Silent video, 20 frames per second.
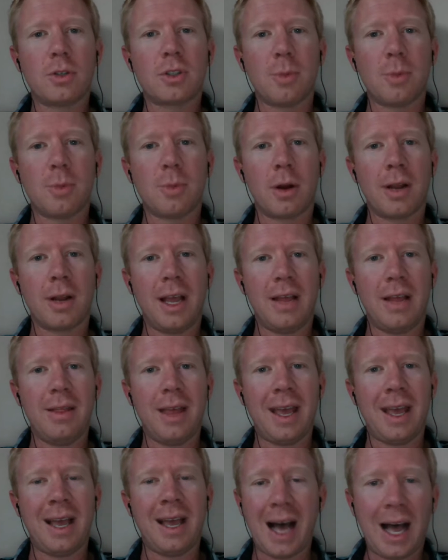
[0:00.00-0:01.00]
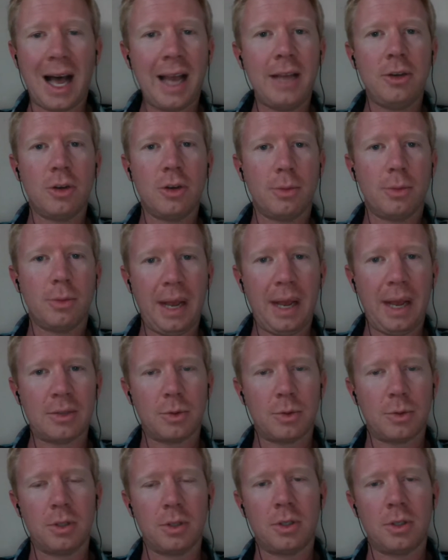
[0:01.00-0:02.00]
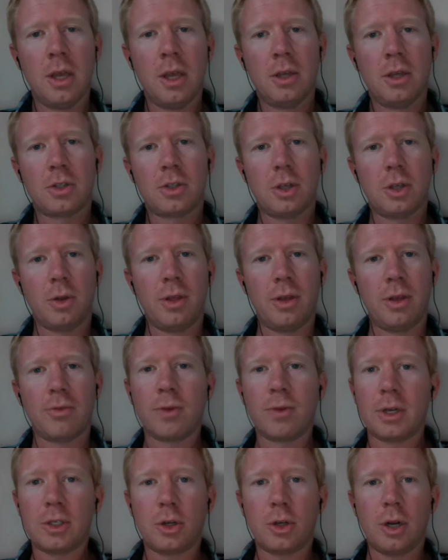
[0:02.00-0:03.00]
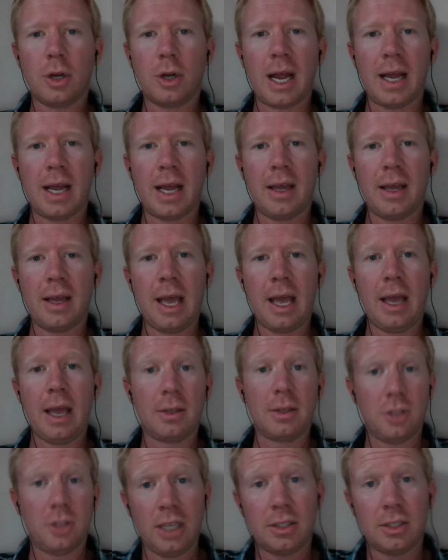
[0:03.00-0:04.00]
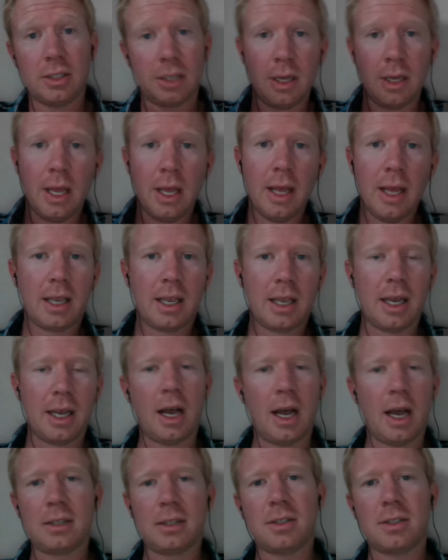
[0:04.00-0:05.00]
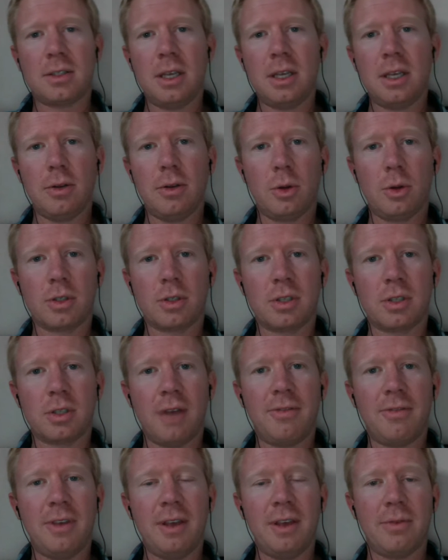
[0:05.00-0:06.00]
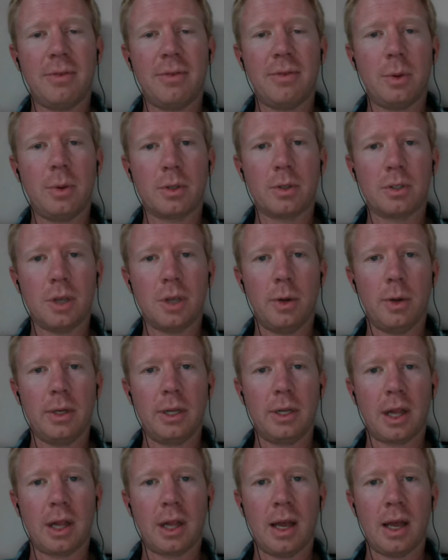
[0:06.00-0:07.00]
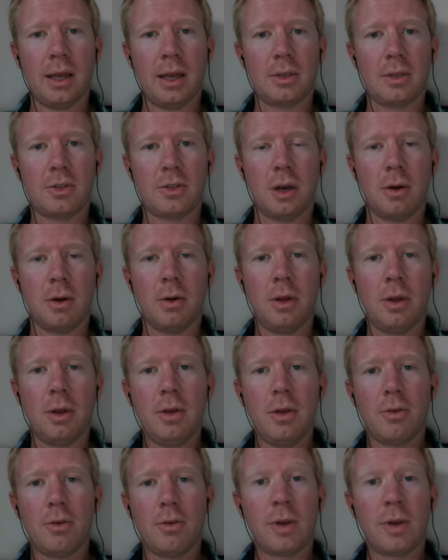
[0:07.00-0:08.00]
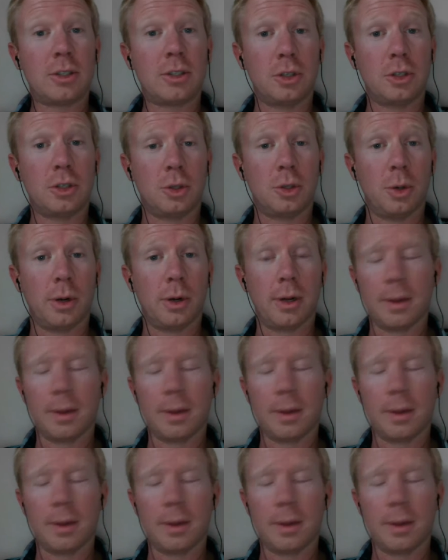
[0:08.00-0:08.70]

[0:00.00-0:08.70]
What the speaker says: smart and they hide your passwords so that Richard and I and Jason cannot steal your stuff if we were so inclined. So rest assured.